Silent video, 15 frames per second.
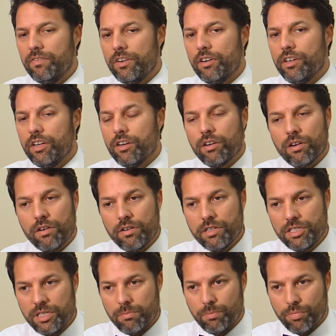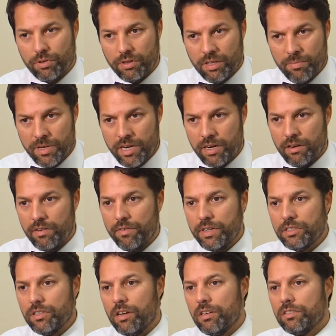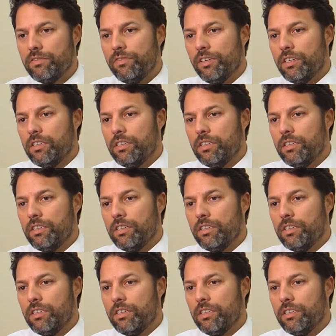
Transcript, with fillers: very encouraging preliminary results for